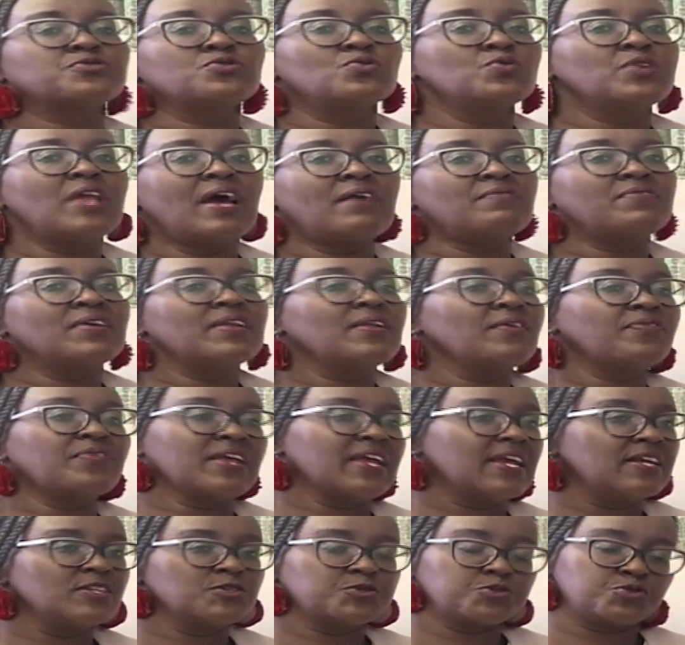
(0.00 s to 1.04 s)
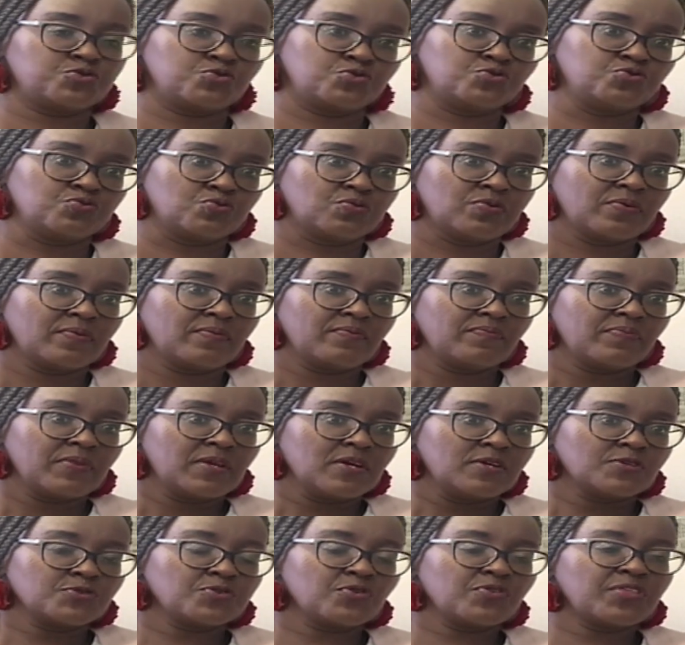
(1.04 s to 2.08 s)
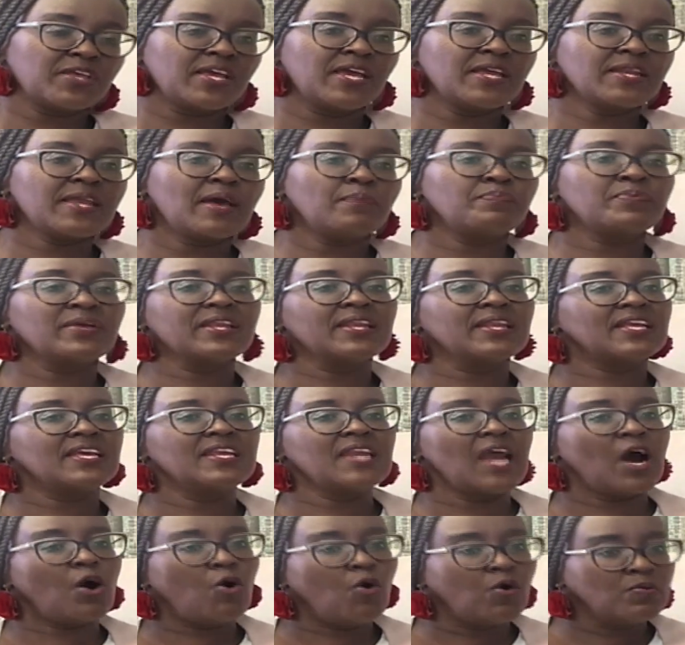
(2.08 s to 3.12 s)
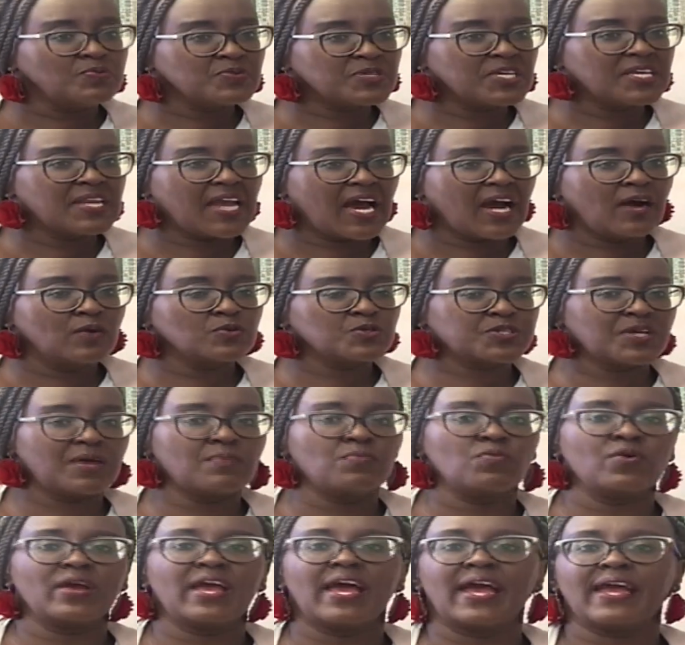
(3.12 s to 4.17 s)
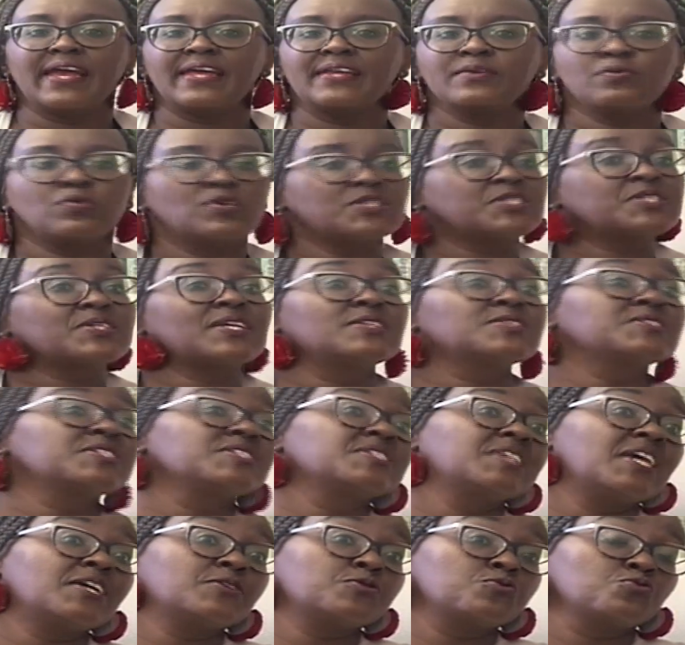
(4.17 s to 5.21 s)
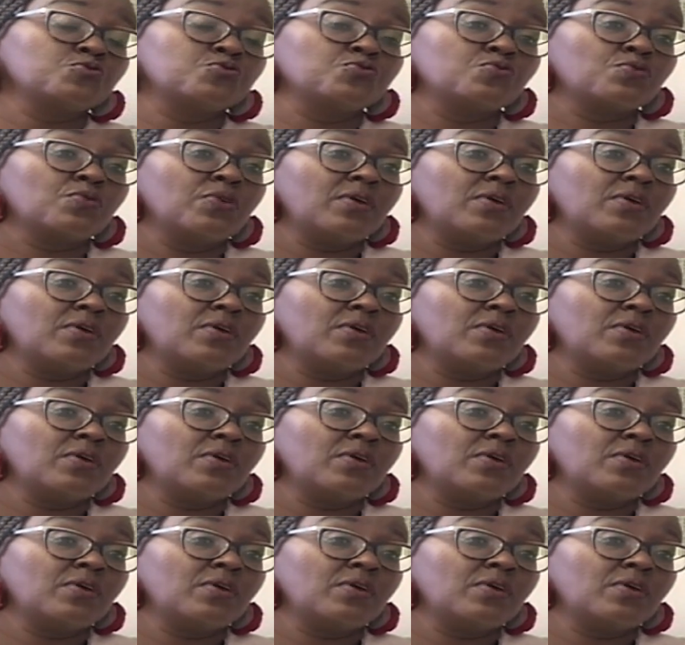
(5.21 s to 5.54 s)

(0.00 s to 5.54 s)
don't have anything else to do. So they end up in a house somewhere, and what else is there to do?